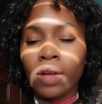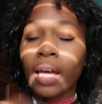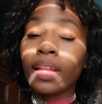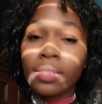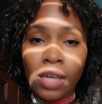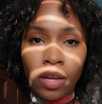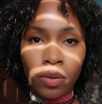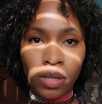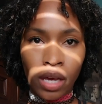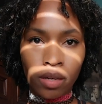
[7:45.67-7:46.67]
like to
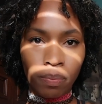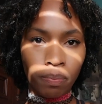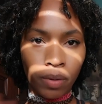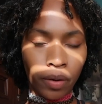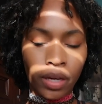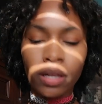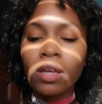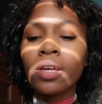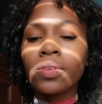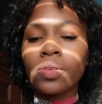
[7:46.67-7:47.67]
annotate, period.
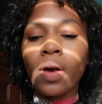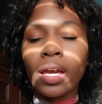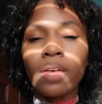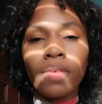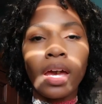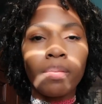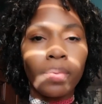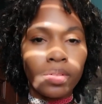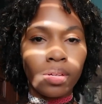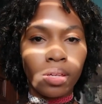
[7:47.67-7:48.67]
So I have had
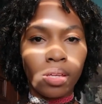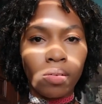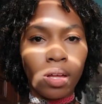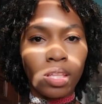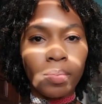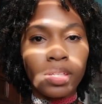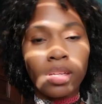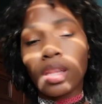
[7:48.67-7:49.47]
books on Kindle Unlimited